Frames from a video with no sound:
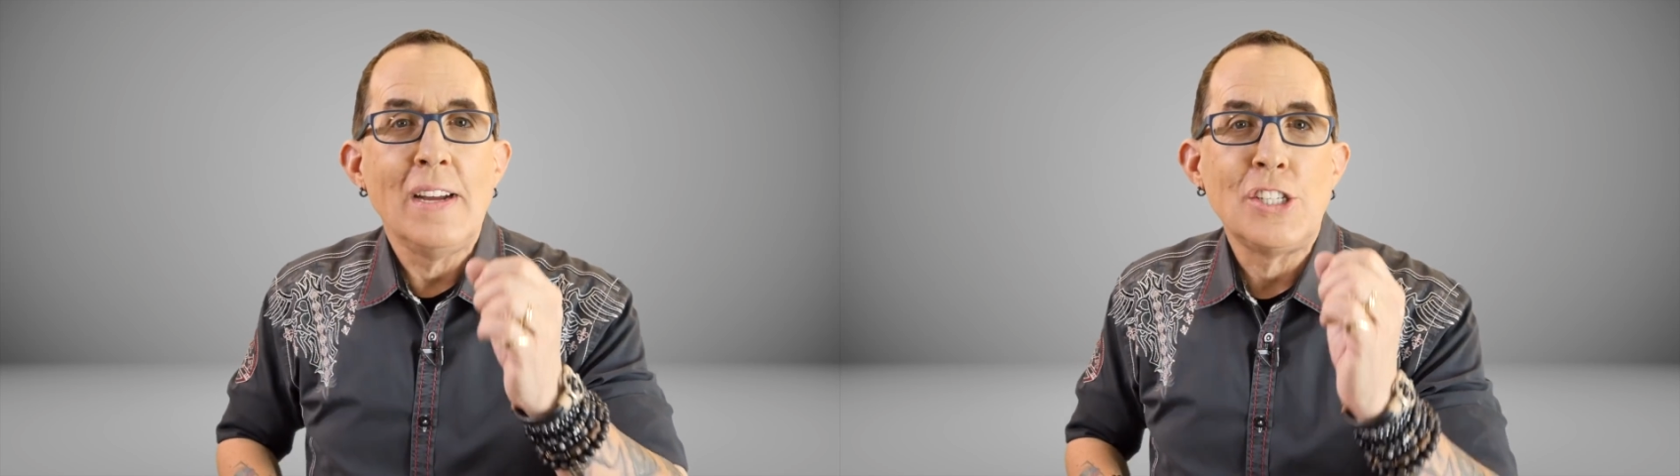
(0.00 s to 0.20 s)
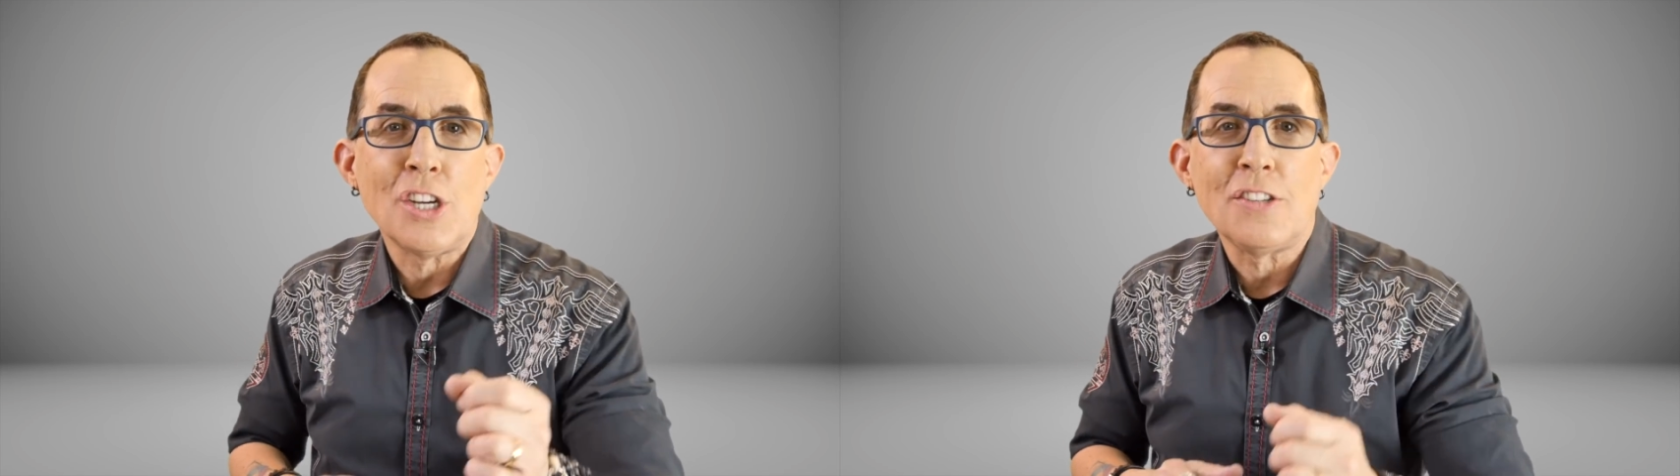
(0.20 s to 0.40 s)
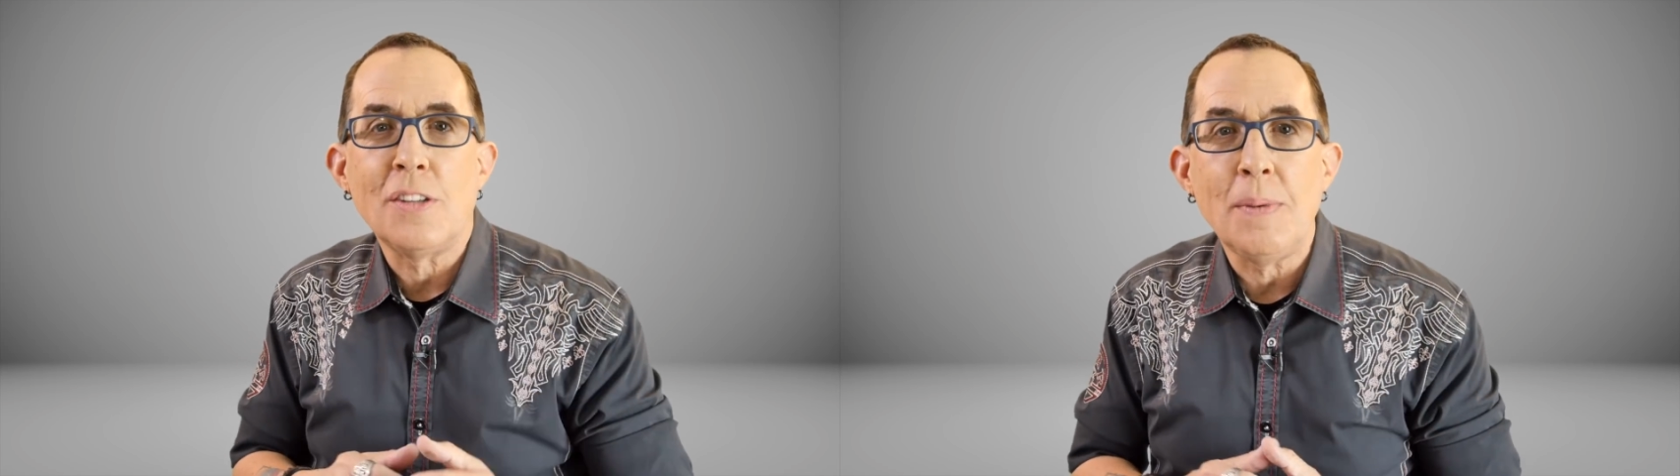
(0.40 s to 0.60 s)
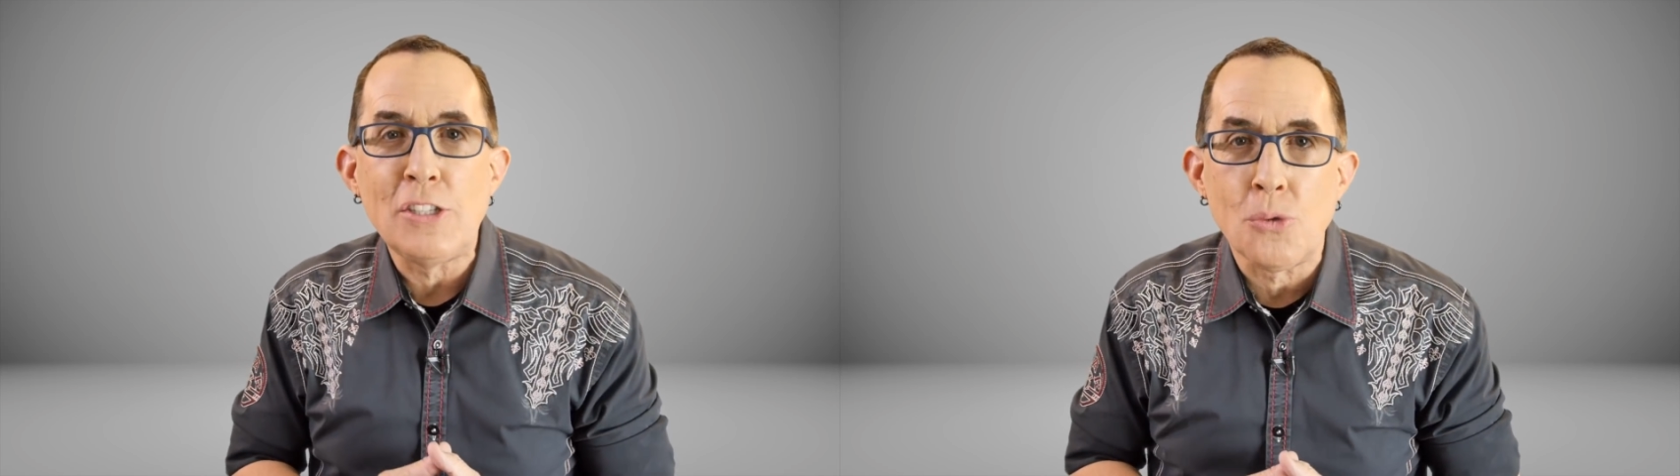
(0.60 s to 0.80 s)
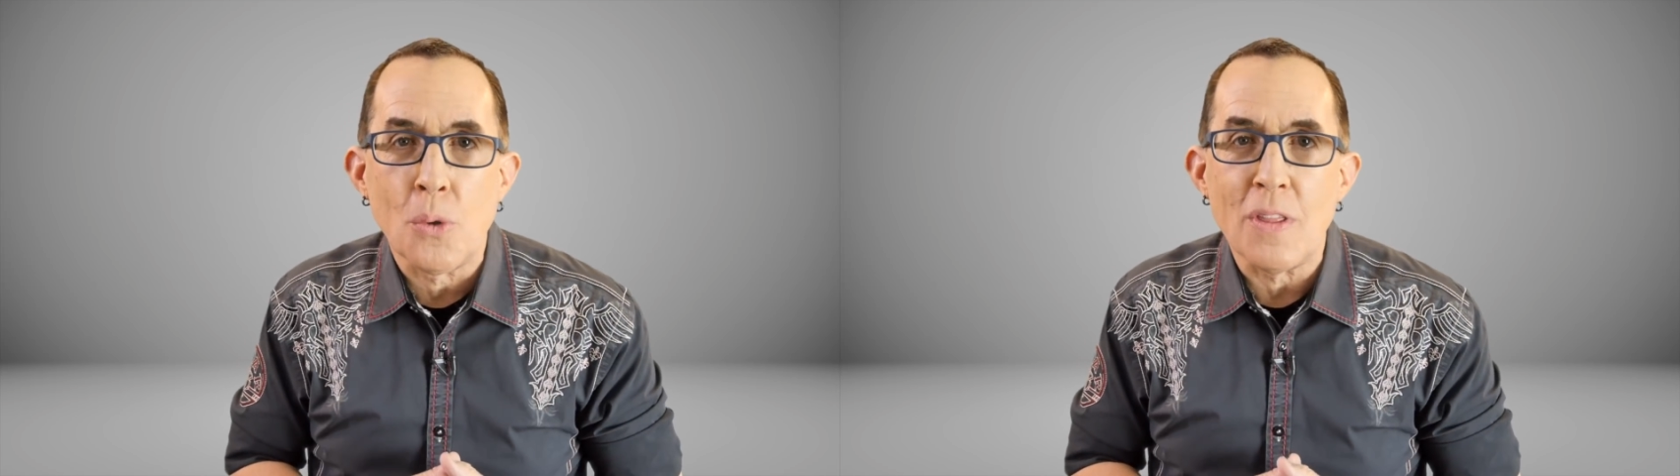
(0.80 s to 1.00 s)
just to be
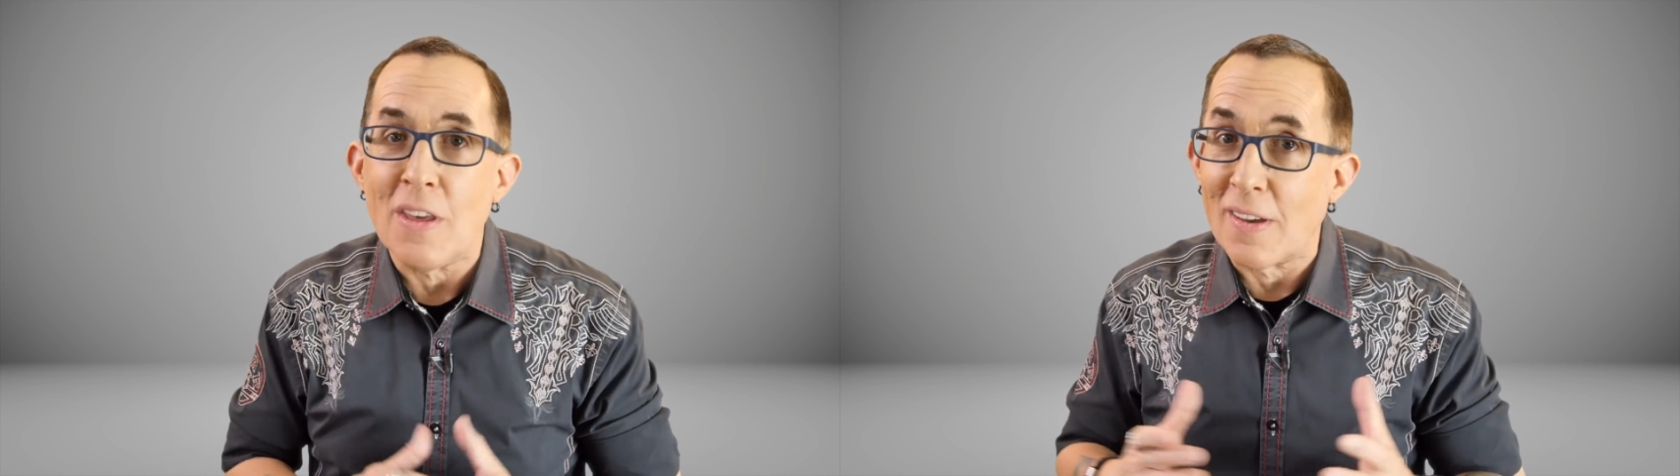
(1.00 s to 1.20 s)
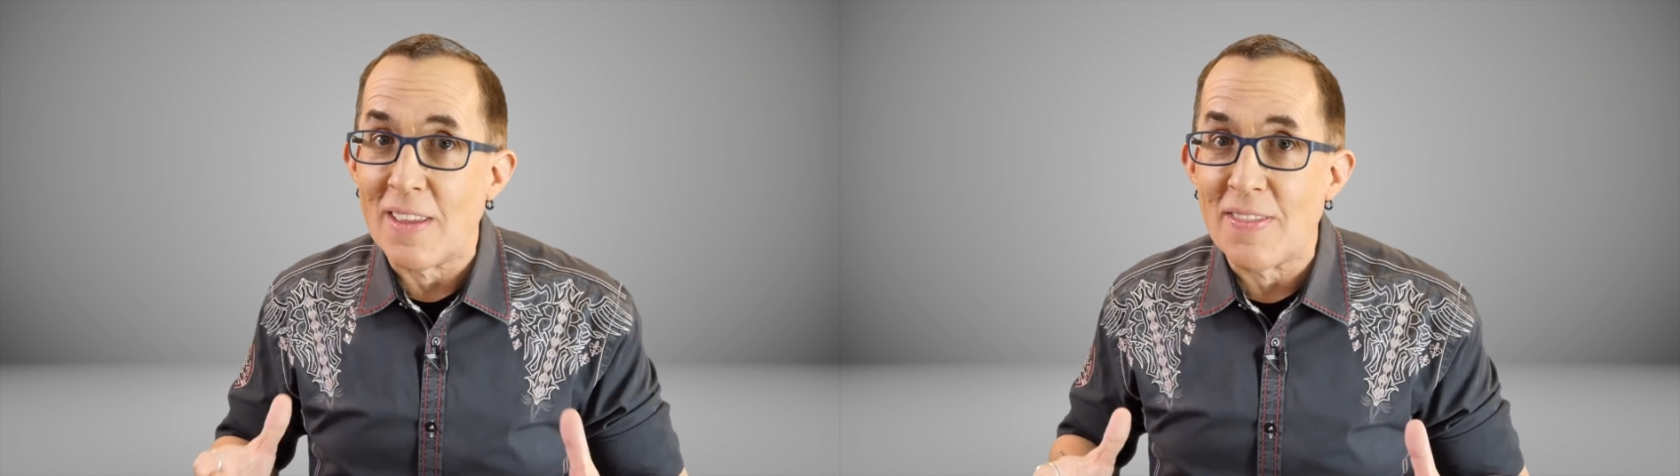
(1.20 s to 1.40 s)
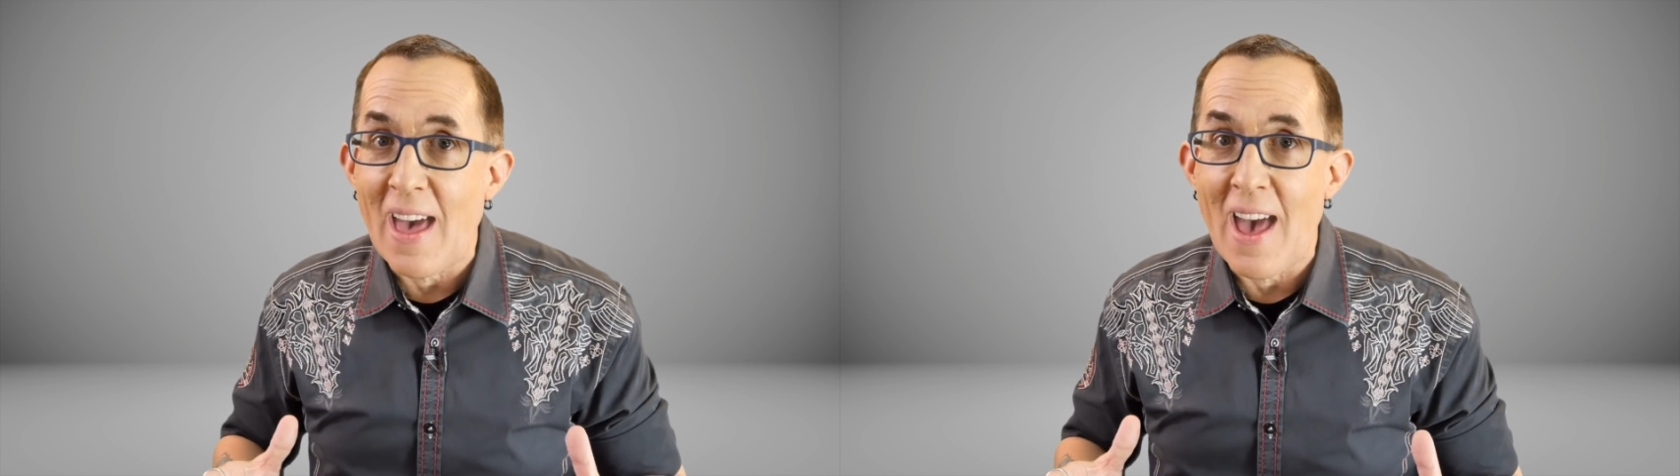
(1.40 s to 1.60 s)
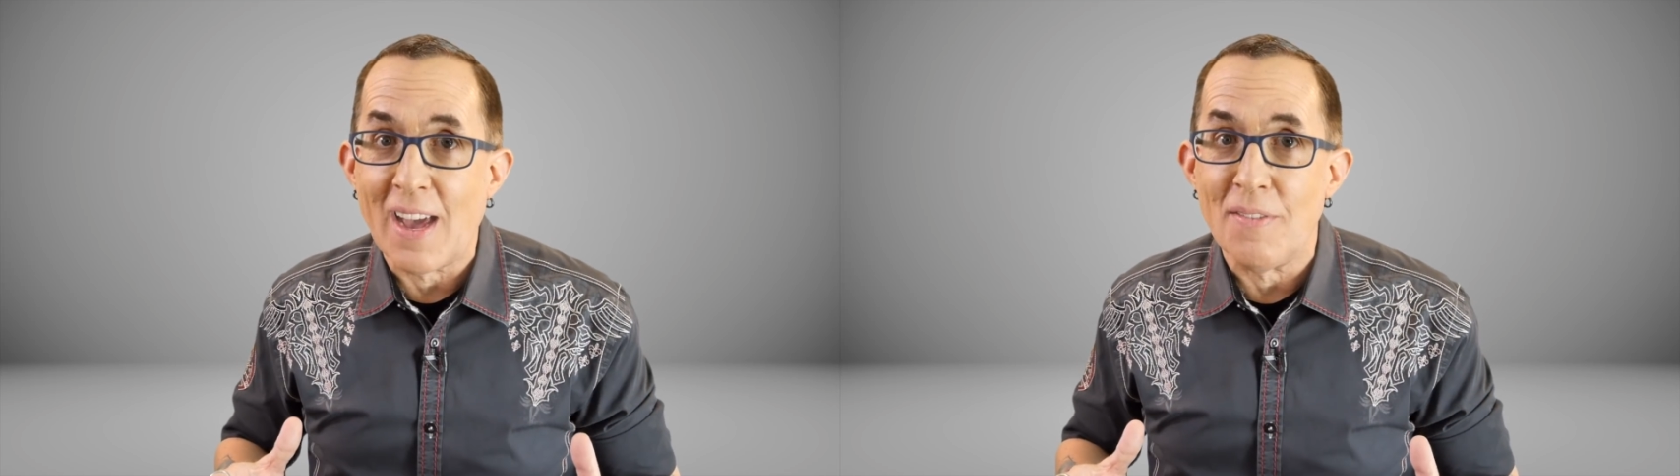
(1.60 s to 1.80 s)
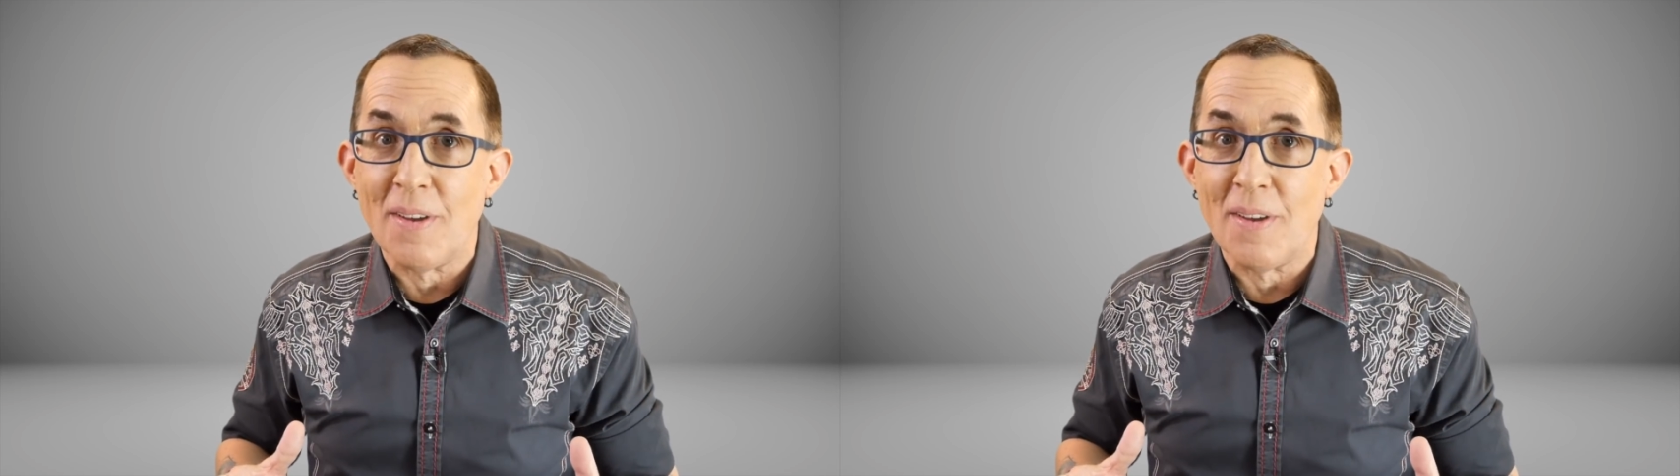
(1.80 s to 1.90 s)
sure that you get the hang of